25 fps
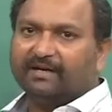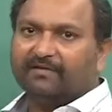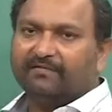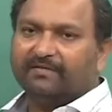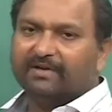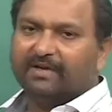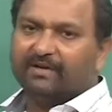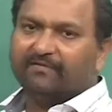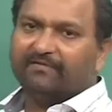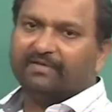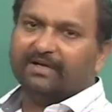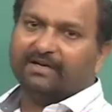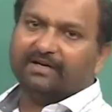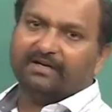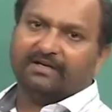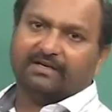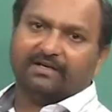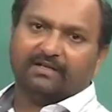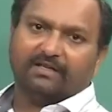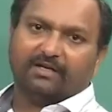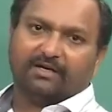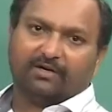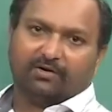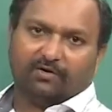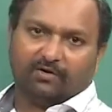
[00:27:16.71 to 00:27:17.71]
We have done it
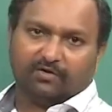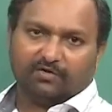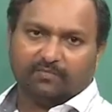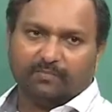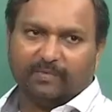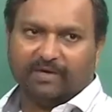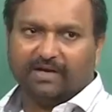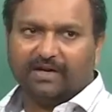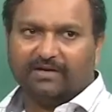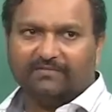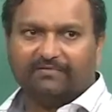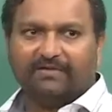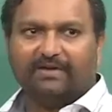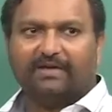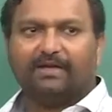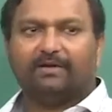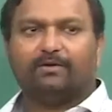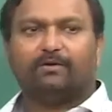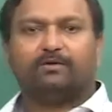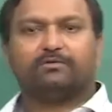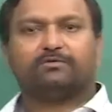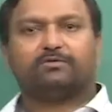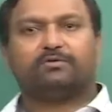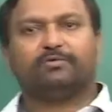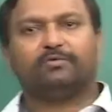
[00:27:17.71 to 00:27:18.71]
in the crossbar, we can
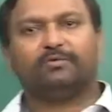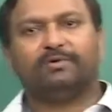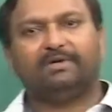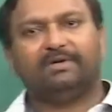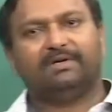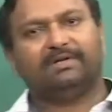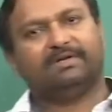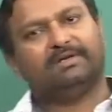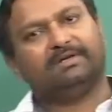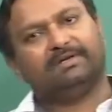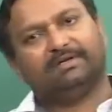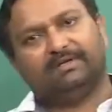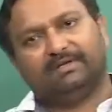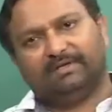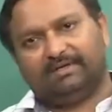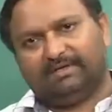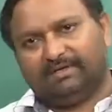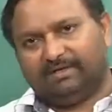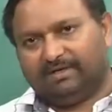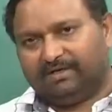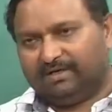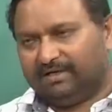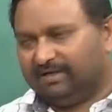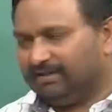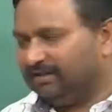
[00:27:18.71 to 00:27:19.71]
also do it
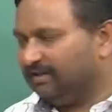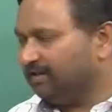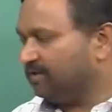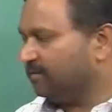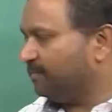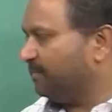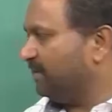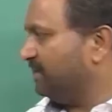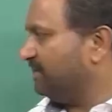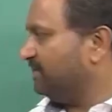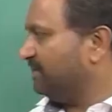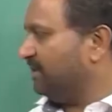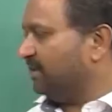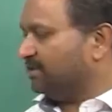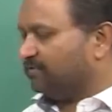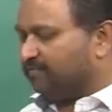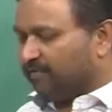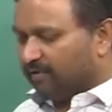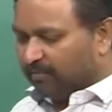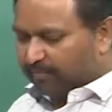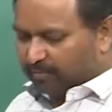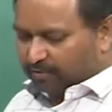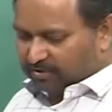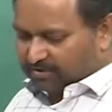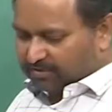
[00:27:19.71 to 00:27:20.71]
in this place, that is
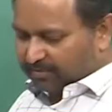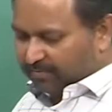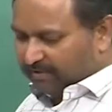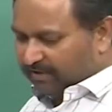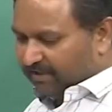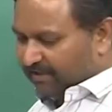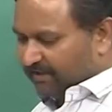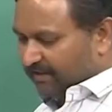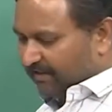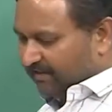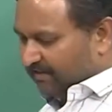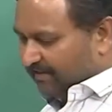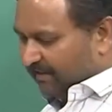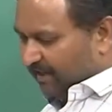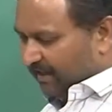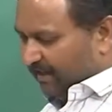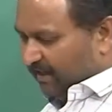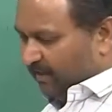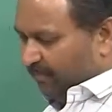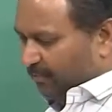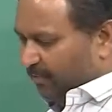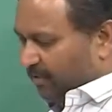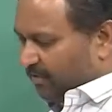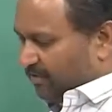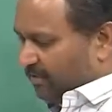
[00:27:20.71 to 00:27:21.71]
one possibility.
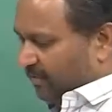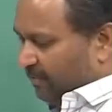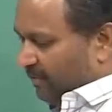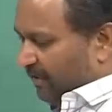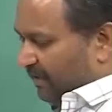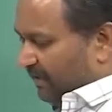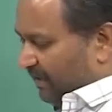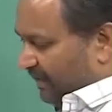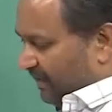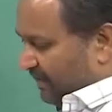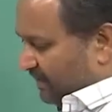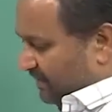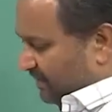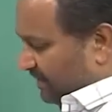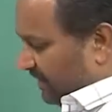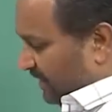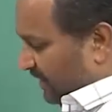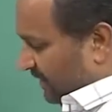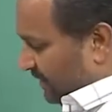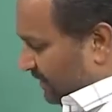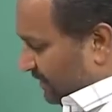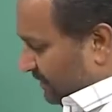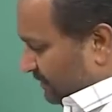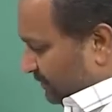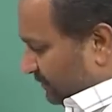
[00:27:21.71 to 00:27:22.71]
Second possibility is that